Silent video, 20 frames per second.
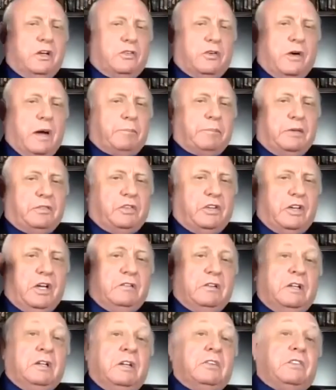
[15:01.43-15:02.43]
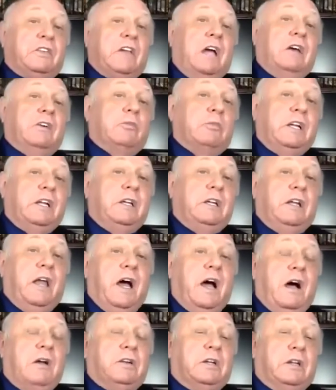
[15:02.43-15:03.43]
the crappy shit, say it really
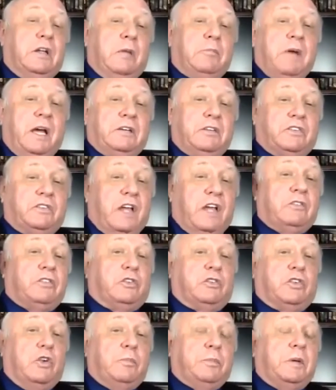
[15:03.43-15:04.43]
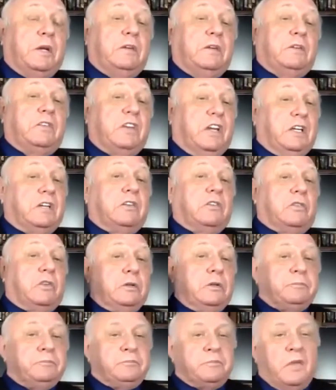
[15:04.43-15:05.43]
loud, and then make it sound stupid as it
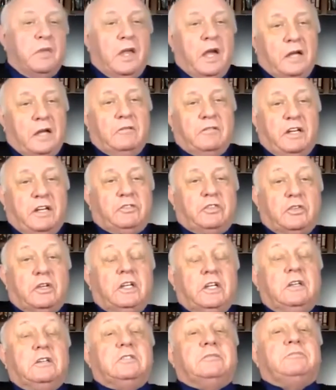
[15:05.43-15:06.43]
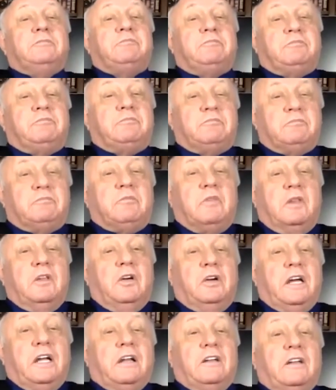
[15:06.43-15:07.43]
is. And eventually
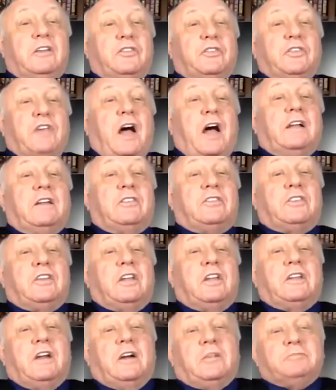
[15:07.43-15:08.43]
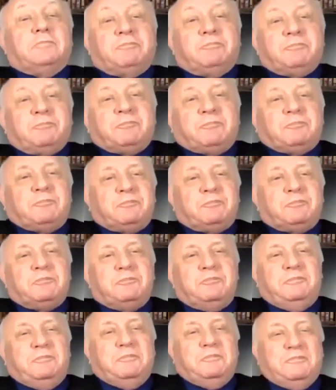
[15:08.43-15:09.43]
you'll get a little silence in
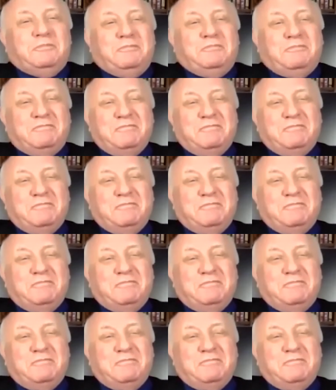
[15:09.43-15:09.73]
there.